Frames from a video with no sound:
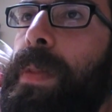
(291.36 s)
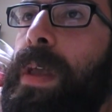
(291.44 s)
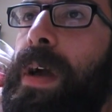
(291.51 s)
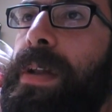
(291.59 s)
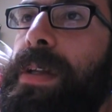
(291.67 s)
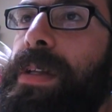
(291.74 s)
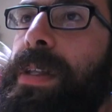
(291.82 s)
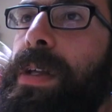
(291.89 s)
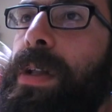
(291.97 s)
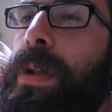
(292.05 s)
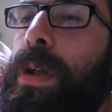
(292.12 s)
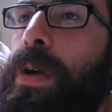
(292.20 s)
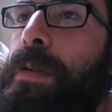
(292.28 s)
And there's still
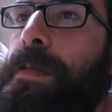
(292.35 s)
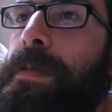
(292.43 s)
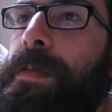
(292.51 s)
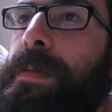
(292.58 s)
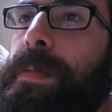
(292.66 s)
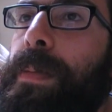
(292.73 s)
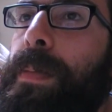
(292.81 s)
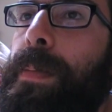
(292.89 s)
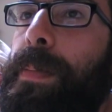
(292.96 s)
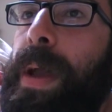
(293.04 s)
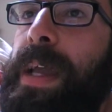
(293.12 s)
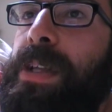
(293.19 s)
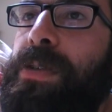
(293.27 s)
a lot of
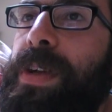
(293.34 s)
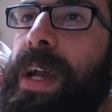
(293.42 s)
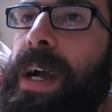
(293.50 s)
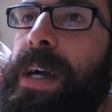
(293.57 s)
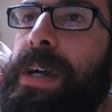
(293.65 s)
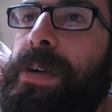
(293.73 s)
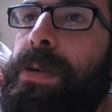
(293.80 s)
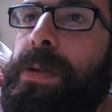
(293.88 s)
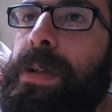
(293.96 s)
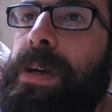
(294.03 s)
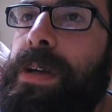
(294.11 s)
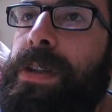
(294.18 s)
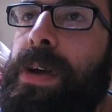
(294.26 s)

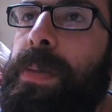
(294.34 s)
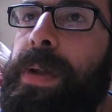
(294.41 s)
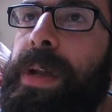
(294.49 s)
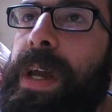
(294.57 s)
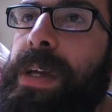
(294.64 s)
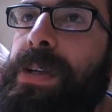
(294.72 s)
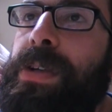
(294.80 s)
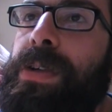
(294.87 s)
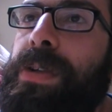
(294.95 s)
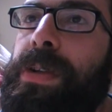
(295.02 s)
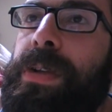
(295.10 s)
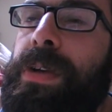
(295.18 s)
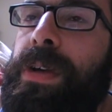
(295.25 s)
patriarchal
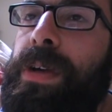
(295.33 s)
domination.